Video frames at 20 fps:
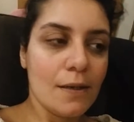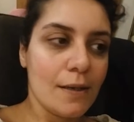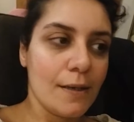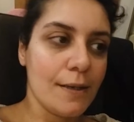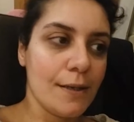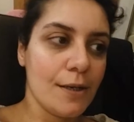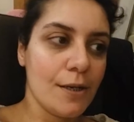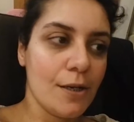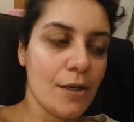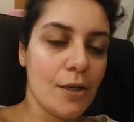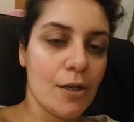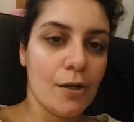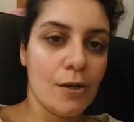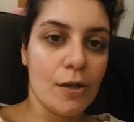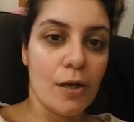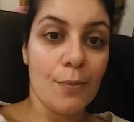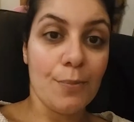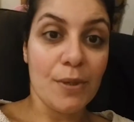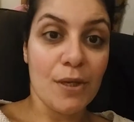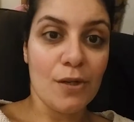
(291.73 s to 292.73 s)

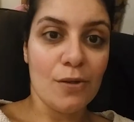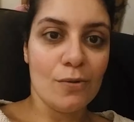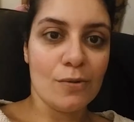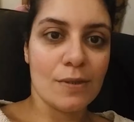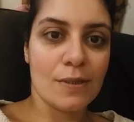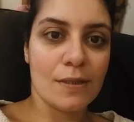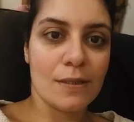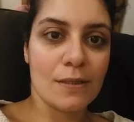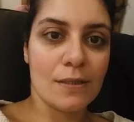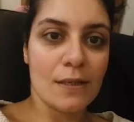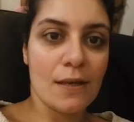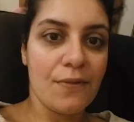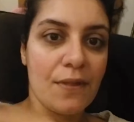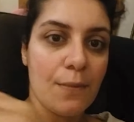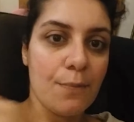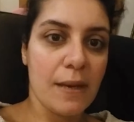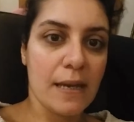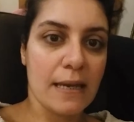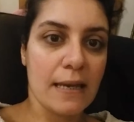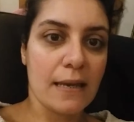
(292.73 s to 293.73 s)
abuse, and
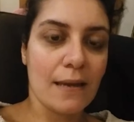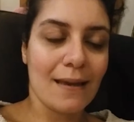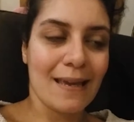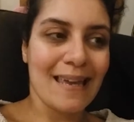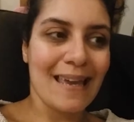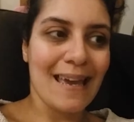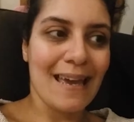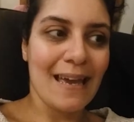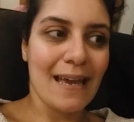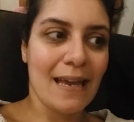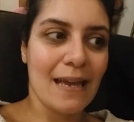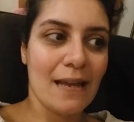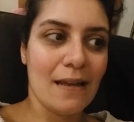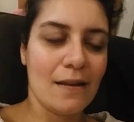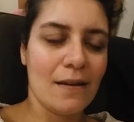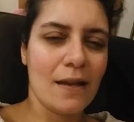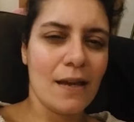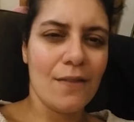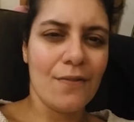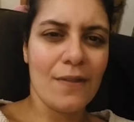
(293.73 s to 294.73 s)
then begging
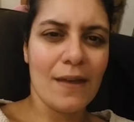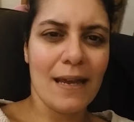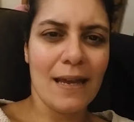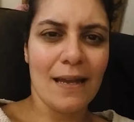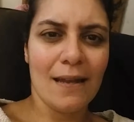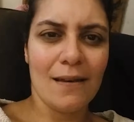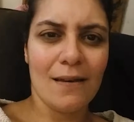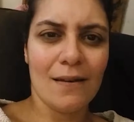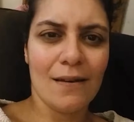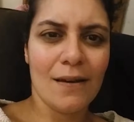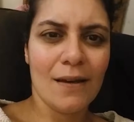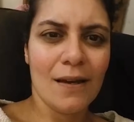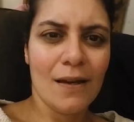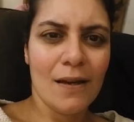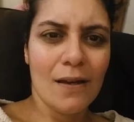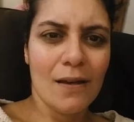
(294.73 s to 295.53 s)
again, and then